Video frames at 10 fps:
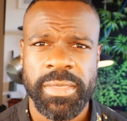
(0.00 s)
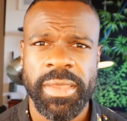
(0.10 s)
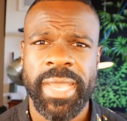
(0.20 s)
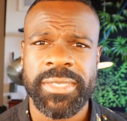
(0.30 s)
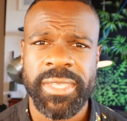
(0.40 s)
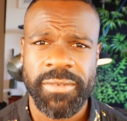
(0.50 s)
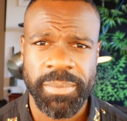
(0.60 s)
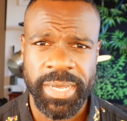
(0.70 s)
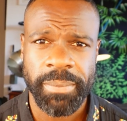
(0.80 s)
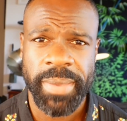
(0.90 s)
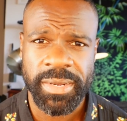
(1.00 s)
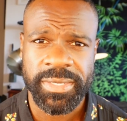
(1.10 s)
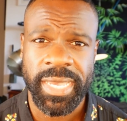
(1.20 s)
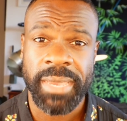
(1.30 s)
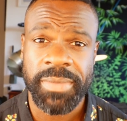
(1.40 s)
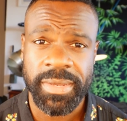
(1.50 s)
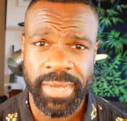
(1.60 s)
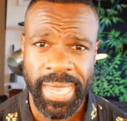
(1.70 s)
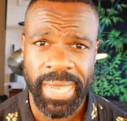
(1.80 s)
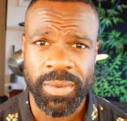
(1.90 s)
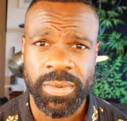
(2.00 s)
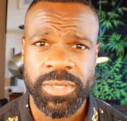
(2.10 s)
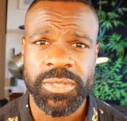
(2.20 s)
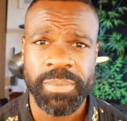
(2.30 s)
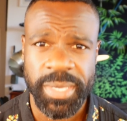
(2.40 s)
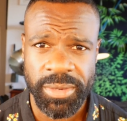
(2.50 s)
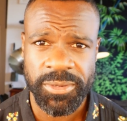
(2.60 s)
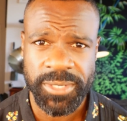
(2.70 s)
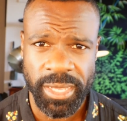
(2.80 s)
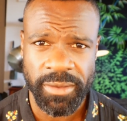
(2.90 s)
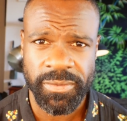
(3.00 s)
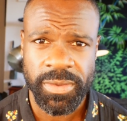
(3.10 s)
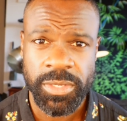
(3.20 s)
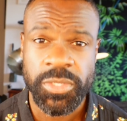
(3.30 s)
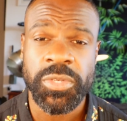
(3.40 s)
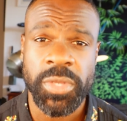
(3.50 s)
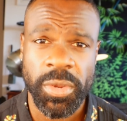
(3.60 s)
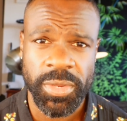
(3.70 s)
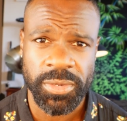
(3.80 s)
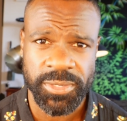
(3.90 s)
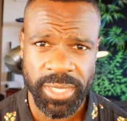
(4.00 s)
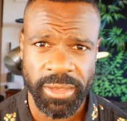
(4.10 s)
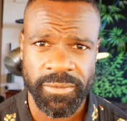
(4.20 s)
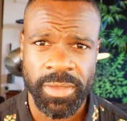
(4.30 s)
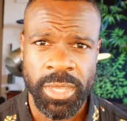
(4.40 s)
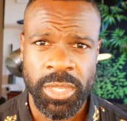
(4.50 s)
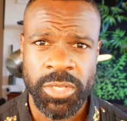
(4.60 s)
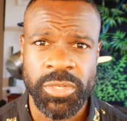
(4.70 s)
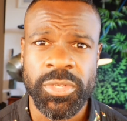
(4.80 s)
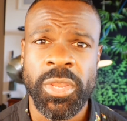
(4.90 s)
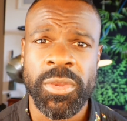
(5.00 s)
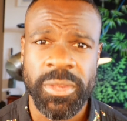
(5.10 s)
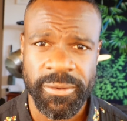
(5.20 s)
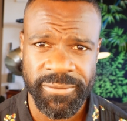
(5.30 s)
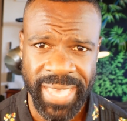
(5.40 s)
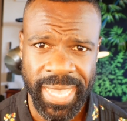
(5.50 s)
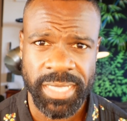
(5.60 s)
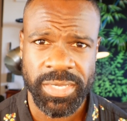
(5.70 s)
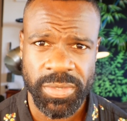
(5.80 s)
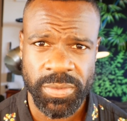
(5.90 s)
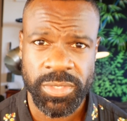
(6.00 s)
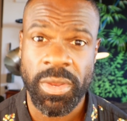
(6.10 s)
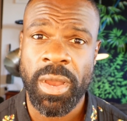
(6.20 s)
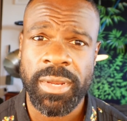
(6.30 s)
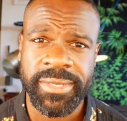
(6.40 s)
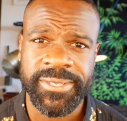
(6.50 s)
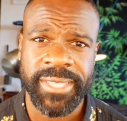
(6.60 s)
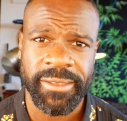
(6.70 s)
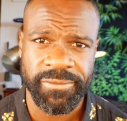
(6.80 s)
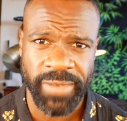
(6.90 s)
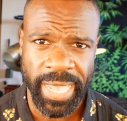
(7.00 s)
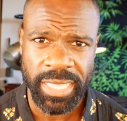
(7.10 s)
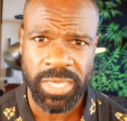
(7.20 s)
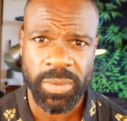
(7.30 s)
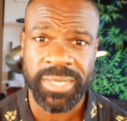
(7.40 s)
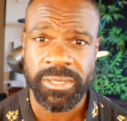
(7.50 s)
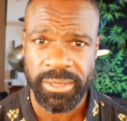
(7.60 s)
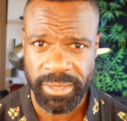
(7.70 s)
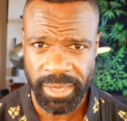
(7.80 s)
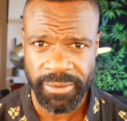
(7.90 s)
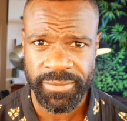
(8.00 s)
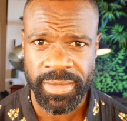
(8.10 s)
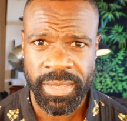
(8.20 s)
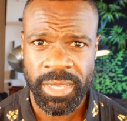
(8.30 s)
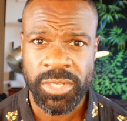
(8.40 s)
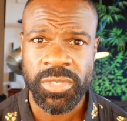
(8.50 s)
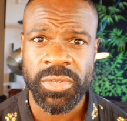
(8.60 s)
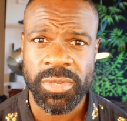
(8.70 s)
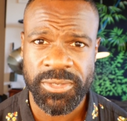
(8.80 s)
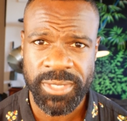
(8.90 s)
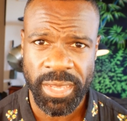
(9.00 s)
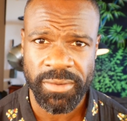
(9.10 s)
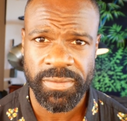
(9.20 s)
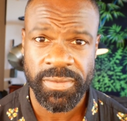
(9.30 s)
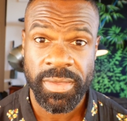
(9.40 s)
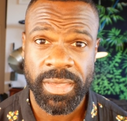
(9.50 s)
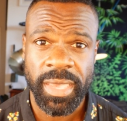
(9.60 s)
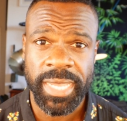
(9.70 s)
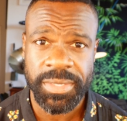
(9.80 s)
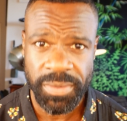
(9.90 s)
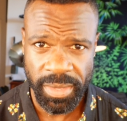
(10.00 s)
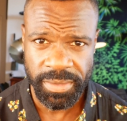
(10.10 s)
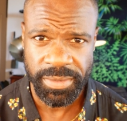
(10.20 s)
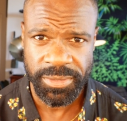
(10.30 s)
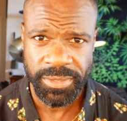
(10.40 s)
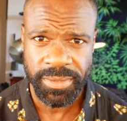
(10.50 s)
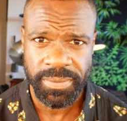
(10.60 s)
There has never been a better time than now to be yourself, to know your value, to harness that value as a gift to yourself and to others.